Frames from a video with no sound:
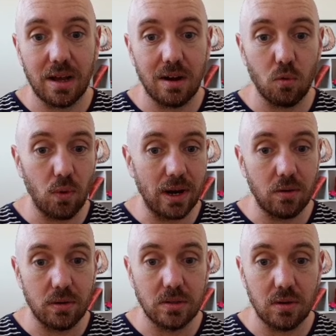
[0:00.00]

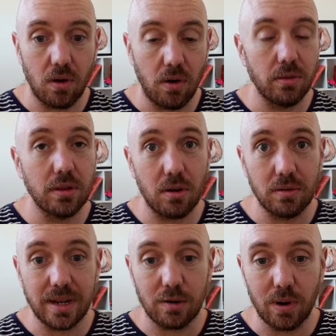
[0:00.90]
records on the
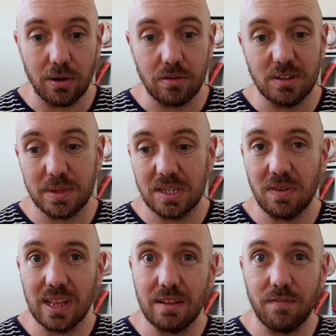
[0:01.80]
contact record, specific
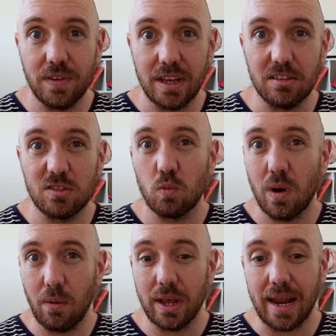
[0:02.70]
little fields where
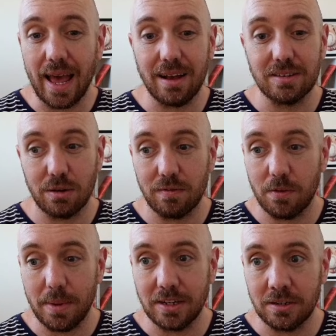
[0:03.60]
we can house their
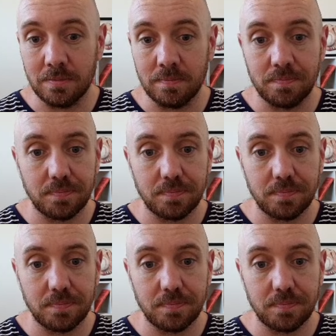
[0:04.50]
information.